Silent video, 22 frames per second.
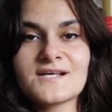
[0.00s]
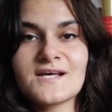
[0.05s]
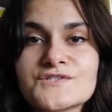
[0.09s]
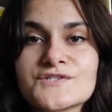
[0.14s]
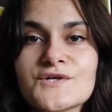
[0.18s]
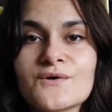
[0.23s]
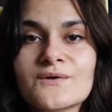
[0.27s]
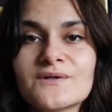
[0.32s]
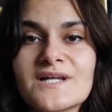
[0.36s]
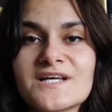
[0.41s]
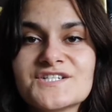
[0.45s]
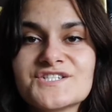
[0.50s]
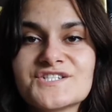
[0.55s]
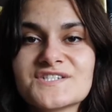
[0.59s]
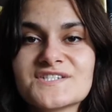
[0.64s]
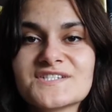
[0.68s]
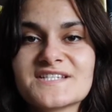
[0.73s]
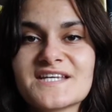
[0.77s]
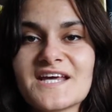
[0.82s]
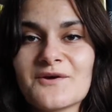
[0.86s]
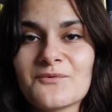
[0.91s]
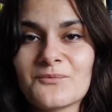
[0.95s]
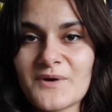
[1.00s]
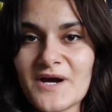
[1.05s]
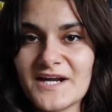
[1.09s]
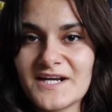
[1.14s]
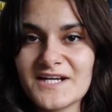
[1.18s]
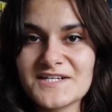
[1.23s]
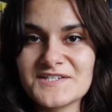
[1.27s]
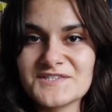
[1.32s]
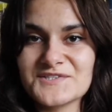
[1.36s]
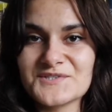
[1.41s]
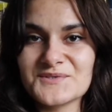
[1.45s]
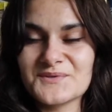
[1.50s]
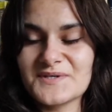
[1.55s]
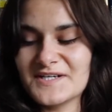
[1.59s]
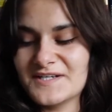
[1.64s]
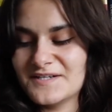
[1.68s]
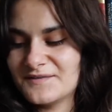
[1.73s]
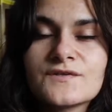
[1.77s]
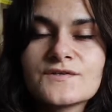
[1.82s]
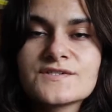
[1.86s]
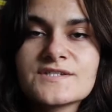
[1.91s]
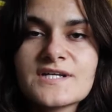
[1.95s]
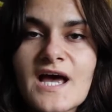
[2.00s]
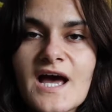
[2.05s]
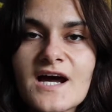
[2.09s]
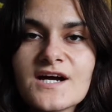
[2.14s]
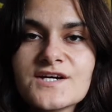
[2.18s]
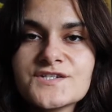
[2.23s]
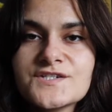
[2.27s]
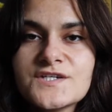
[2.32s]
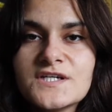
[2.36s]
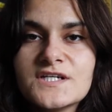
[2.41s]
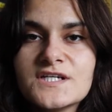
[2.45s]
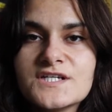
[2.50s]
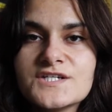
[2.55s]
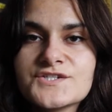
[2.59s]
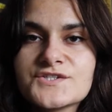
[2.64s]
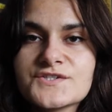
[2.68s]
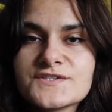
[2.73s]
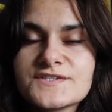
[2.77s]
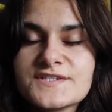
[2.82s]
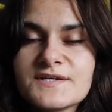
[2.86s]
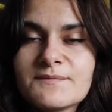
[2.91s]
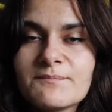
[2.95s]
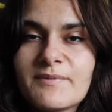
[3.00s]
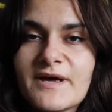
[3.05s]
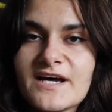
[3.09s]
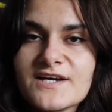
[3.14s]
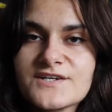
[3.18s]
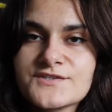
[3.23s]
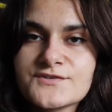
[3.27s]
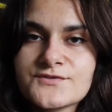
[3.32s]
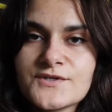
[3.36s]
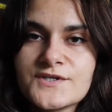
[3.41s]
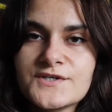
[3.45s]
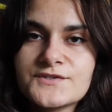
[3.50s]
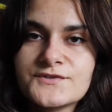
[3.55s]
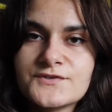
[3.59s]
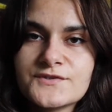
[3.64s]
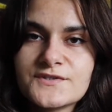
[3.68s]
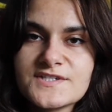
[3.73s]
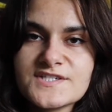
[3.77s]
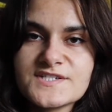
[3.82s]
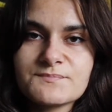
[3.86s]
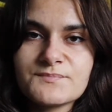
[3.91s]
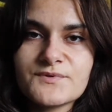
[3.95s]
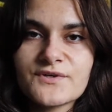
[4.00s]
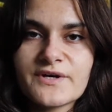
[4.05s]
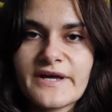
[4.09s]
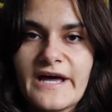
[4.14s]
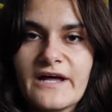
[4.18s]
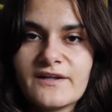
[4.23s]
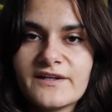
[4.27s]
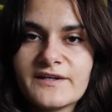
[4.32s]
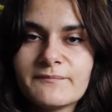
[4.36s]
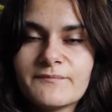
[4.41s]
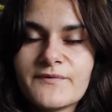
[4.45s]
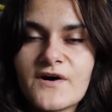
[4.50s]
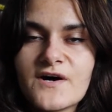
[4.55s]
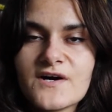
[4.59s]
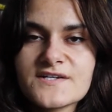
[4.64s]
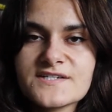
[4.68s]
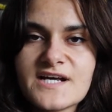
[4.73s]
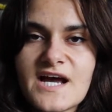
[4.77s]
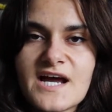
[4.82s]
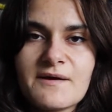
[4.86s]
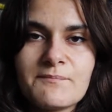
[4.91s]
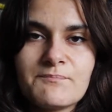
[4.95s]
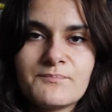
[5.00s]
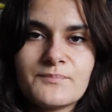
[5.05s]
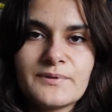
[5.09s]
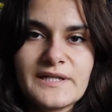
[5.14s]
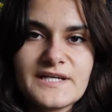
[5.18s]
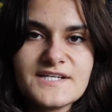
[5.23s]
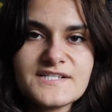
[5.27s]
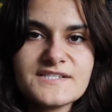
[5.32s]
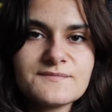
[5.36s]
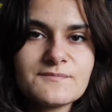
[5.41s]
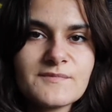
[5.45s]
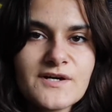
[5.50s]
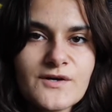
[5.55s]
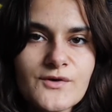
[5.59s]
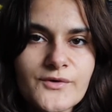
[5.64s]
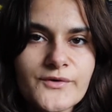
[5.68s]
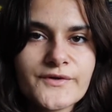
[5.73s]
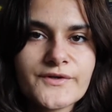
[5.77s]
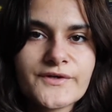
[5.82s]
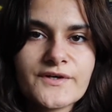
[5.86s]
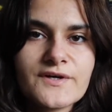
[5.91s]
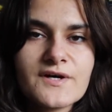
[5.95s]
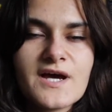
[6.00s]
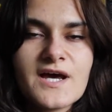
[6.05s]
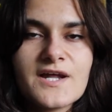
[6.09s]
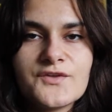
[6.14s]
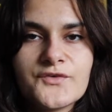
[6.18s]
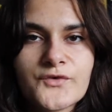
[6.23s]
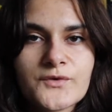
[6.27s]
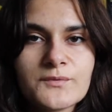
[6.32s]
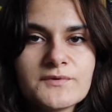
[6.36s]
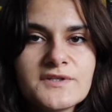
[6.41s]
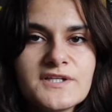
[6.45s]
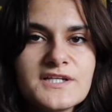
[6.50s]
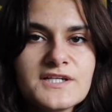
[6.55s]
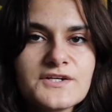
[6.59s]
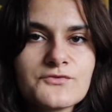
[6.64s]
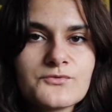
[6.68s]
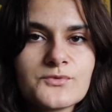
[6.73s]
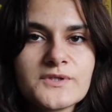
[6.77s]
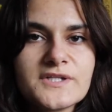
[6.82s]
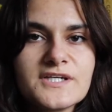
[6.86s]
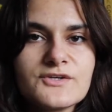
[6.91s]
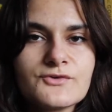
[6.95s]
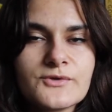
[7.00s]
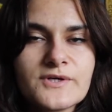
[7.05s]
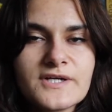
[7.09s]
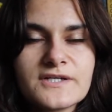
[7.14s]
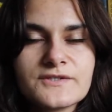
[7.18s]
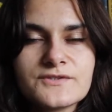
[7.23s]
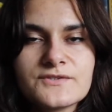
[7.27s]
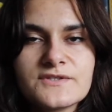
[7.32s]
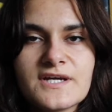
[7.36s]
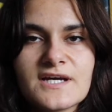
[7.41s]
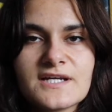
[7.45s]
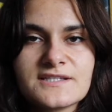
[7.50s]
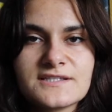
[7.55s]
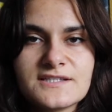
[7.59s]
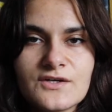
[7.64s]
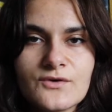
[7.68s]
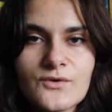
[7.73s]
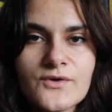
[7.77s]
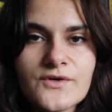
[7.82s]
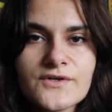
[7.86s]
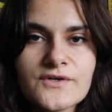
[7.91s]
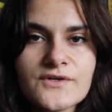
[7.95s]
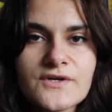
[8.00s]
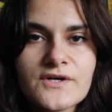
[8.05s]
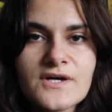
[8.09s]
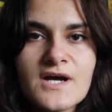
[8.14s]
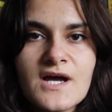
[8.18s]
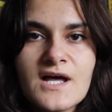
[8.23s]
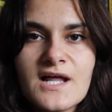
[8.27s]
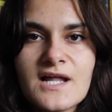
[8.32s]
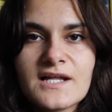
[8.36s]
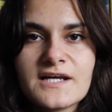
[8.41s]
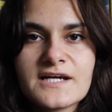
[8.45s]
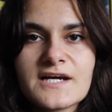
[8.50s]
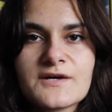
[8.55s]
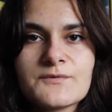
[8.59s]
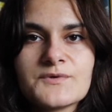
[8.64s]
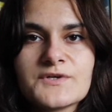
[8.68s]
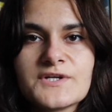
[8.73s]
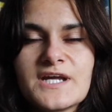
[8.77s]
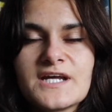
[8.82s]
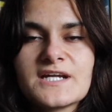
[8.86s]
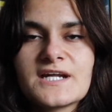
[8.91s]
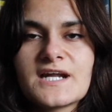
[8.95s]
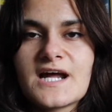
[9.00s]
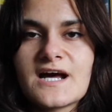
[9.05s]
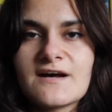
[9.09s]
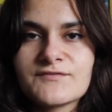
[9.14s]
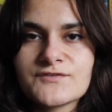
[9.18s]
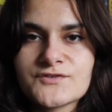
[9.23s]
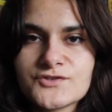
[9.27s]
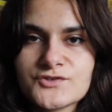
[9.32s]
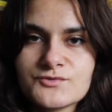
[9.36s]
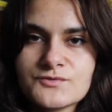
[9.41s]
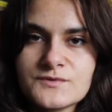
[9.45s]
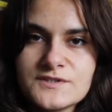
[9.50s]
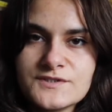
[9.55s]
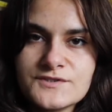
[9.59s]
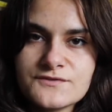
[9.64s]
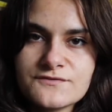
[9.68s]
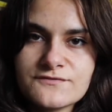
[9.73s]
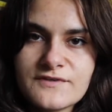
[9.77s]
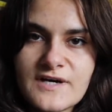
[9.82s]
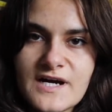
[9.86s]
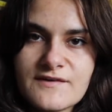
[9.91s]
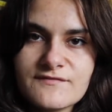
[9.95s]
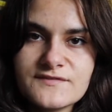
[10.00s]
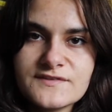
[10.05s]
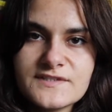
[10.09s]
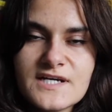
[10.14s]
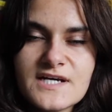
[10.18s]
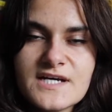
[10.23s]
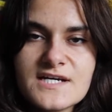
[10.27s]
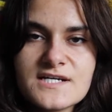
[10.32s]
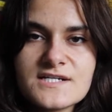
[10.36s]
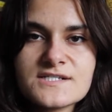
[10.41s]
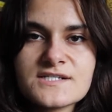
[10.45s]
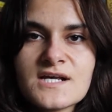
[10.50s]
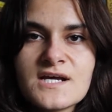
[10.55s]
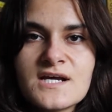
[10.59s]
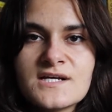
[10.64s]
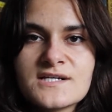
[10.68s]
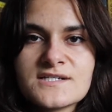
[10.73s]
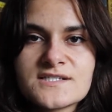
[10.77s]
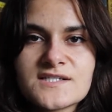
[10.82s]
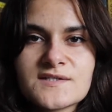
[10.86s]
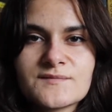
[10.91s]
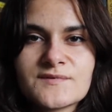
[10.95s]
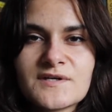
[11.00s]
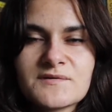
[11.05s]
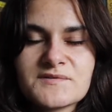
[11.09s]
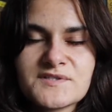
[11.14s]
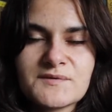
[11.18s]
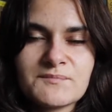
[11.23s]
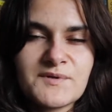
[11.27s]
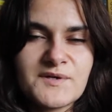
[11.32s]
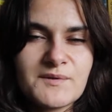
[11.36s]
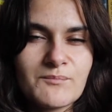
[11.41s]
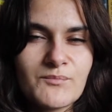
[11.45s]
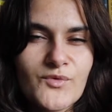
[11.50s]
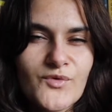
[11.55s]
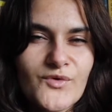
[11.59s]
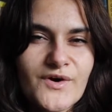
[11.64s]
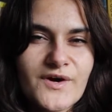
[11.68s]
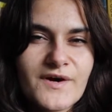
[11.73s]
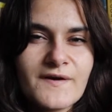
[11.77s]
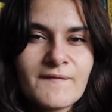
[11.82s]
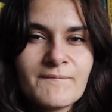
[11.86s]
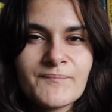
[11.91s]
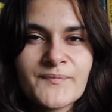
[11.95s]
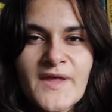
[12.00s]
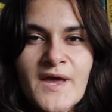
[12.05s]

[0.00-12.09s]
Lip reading: So let's just get right into it. There's actually an interesting backstory to this book outlet box. I placed my order, and normally they're really quick to get the order. Like I would get it after 3 to 5 days, sometimes a bit more.